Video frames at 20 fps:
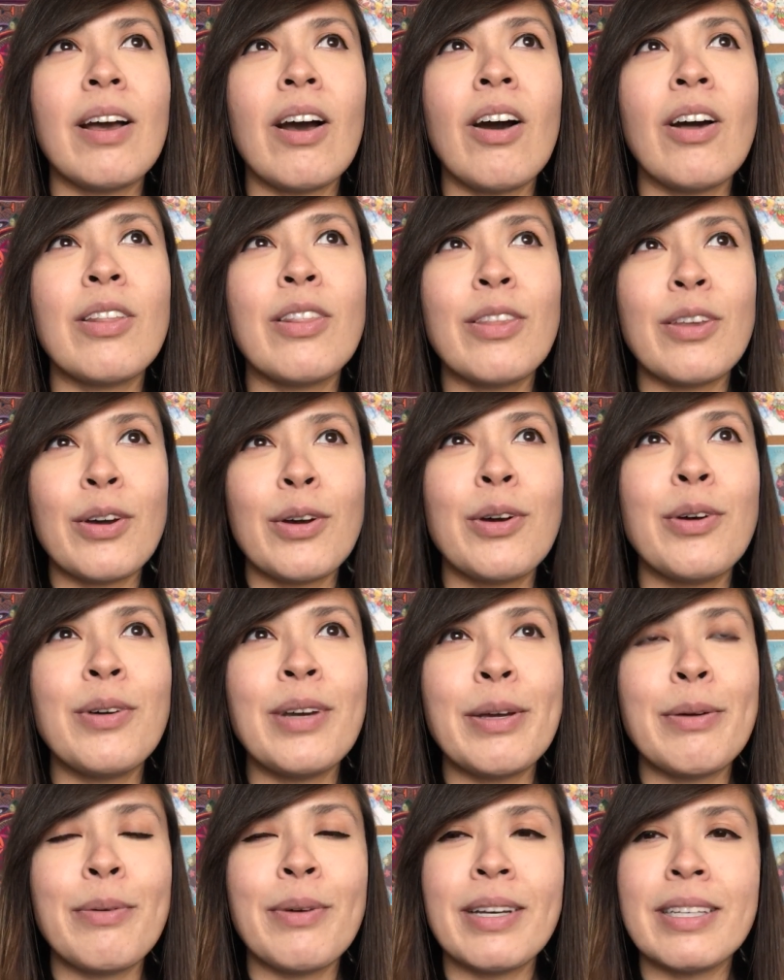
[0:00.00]

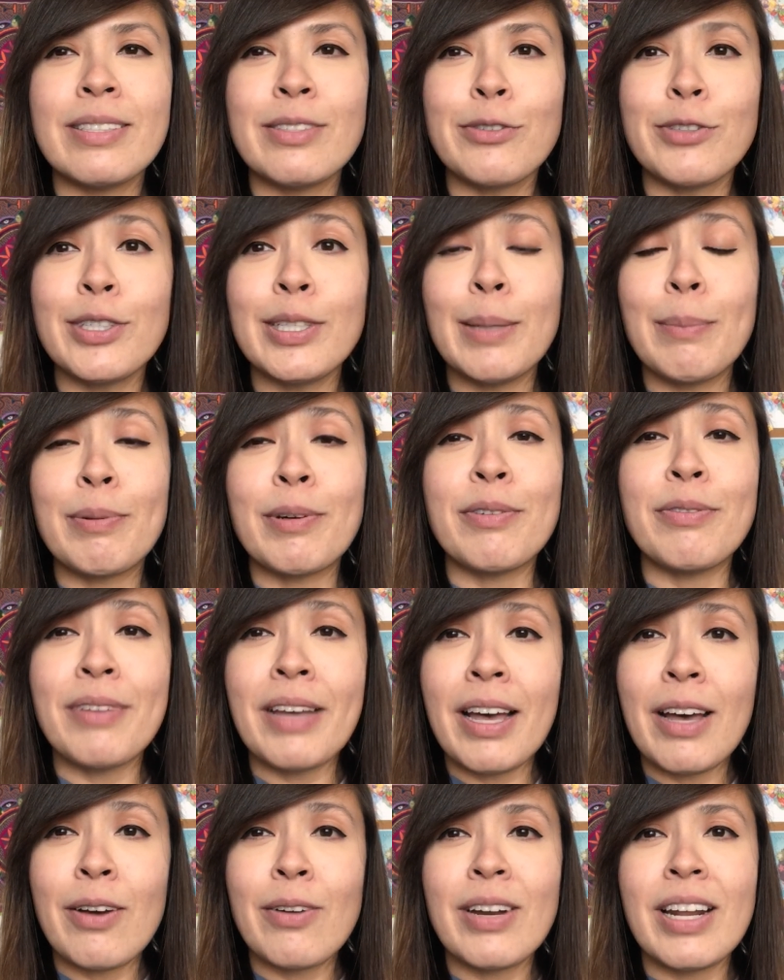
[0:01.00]
although it was really
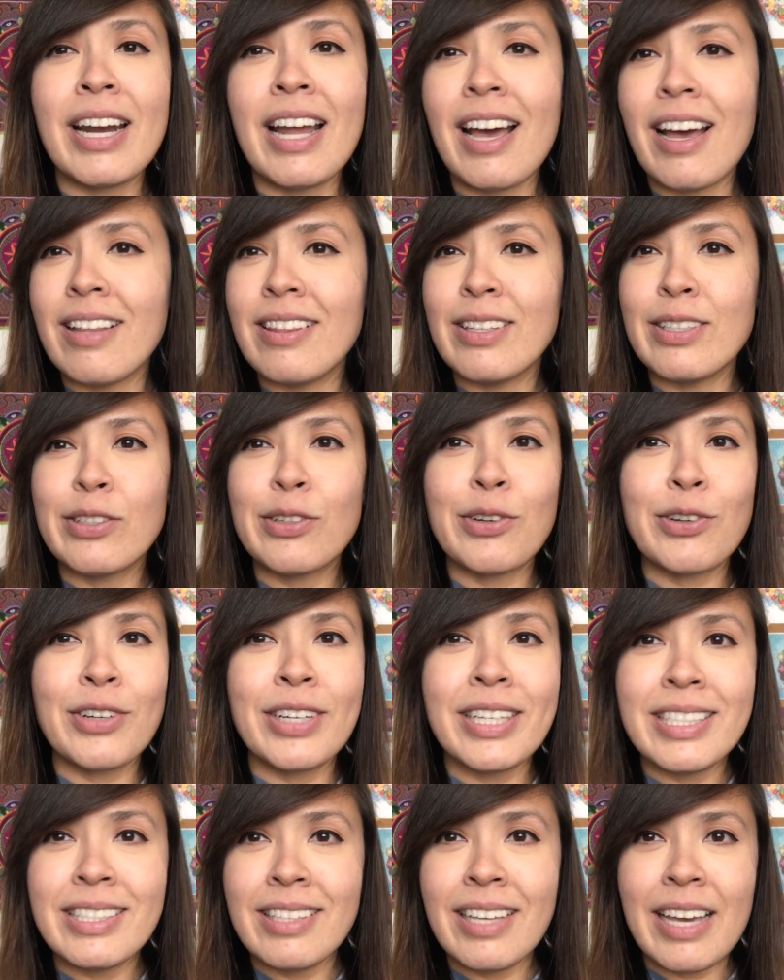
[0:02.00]
profound and had this
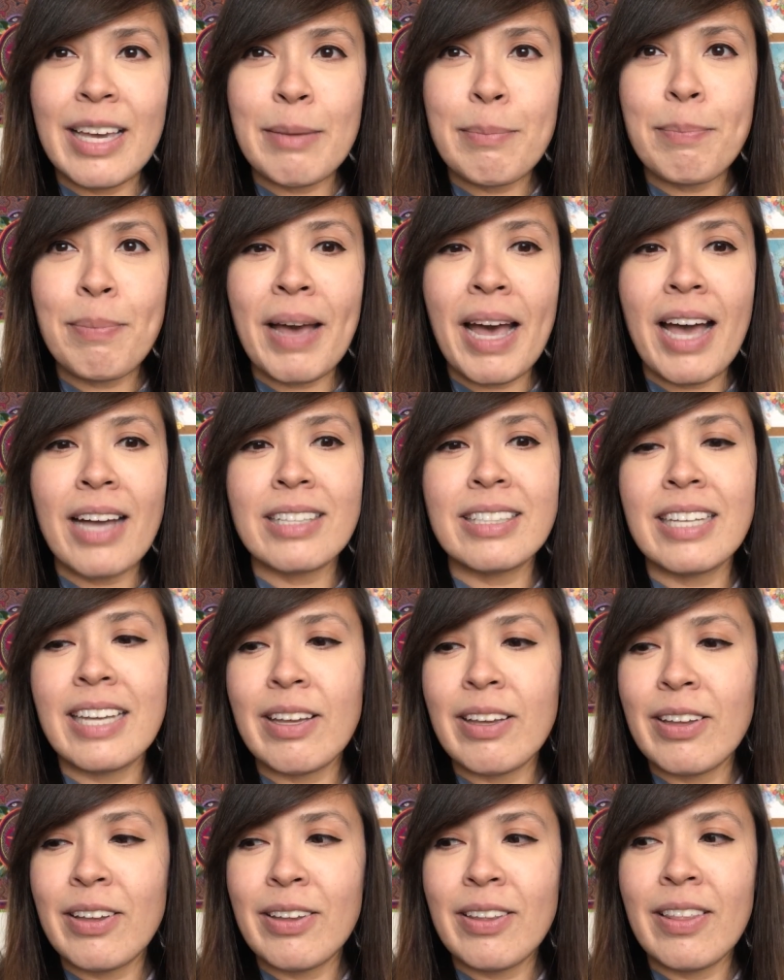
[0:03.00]
crazy impact
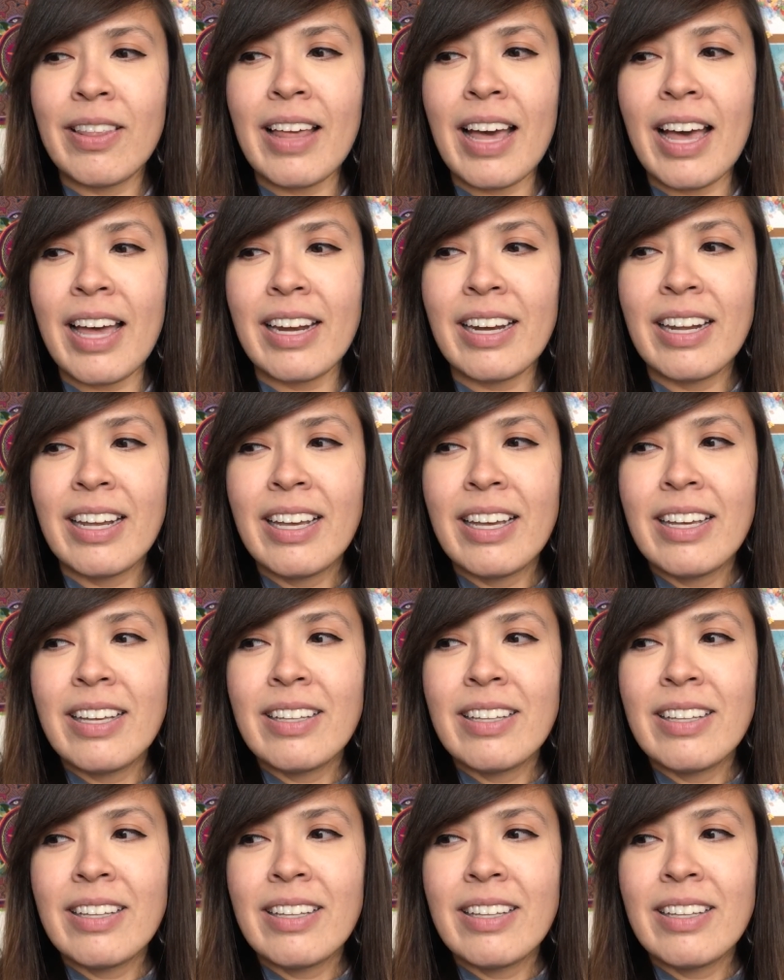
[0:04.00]
that